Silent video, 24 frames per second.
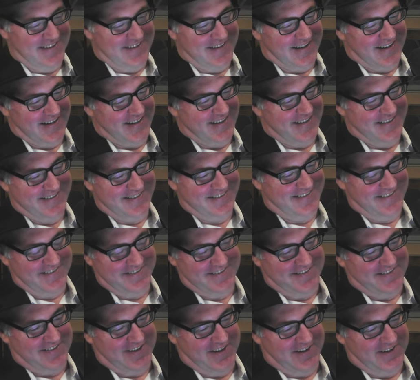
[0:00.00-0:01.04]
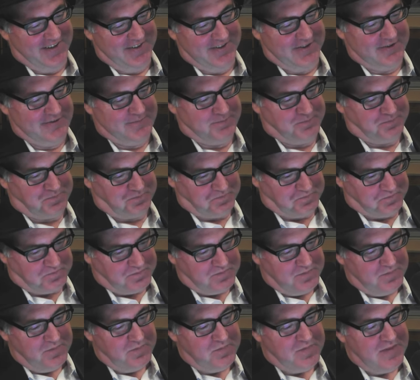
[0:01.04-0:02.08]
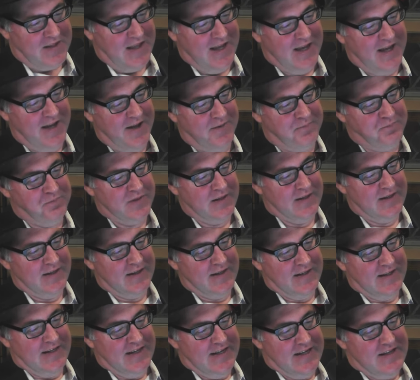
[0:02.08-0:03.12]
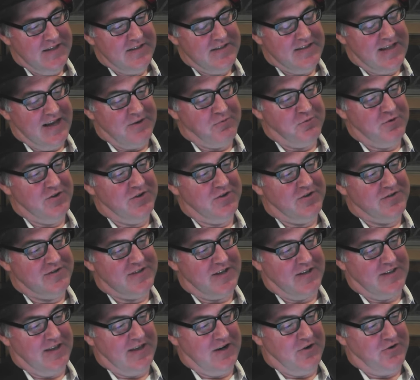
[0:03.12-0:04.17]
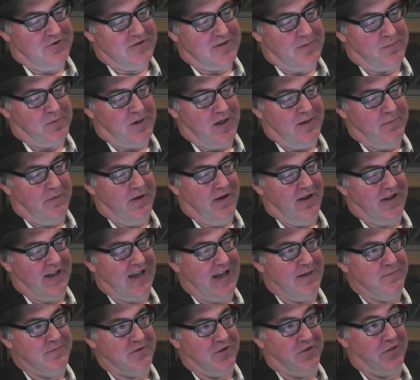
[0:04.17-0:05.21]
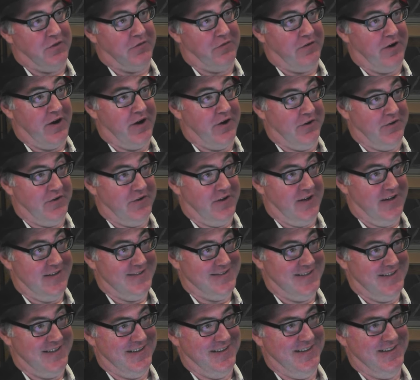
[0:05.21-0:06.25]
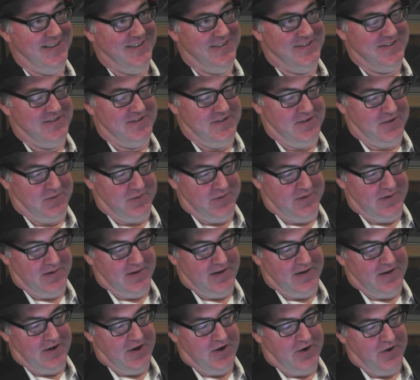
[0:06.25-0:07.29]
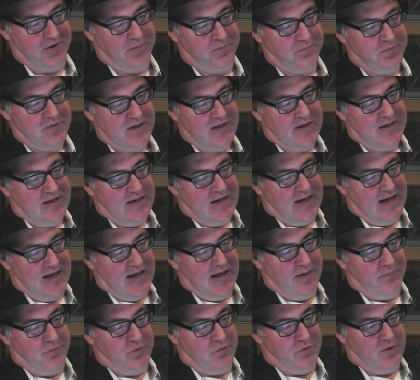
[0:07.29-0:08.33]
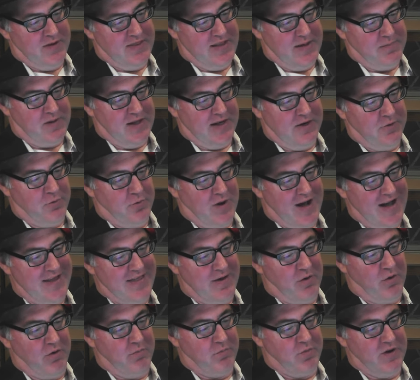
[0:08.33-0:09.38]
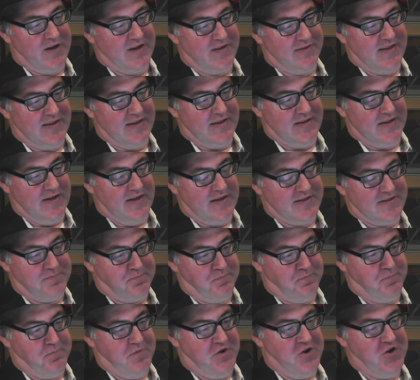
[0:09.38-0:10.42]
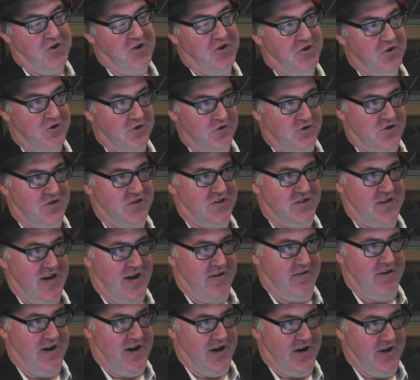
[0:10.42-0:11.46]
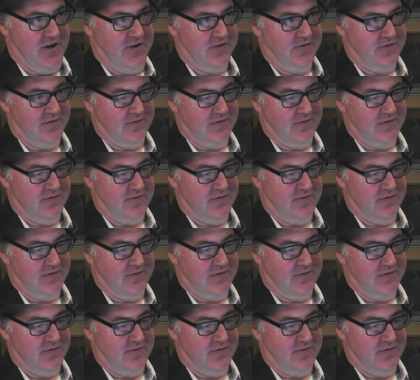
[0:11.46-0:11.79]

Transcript: Yeah, it's just total. They'd also play mind games on the road, right? So they didn't just do it at home. When they played away, they would bring a huge stereo